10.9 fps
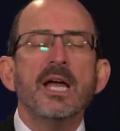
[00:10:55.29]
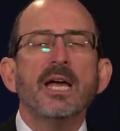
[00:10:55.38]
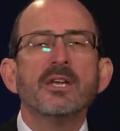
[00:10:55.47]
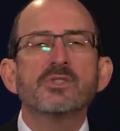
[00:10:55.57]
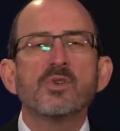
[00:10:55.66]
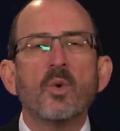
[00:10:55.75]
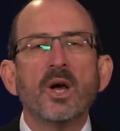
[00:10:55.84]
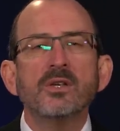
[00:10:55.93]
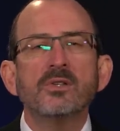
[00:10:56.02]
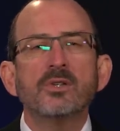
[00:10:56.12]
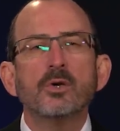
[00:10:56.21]
is
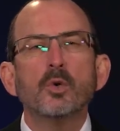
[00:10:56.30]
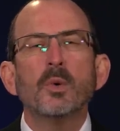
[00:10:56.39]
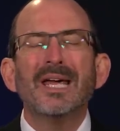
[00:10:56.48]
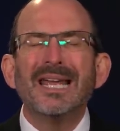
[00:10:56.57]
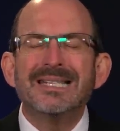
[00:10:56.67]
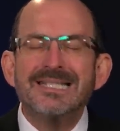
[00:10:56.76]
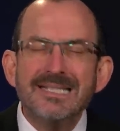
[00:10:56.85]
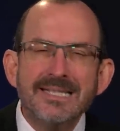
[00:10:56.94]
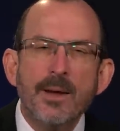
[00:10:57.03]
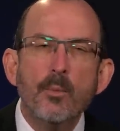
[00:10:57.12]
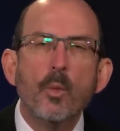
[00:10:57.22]
going to in
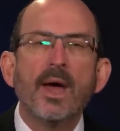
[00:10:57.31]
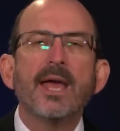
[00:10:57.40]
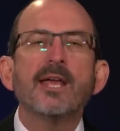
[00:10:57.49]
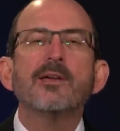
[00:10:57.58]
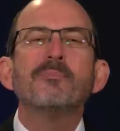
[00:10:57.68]
some way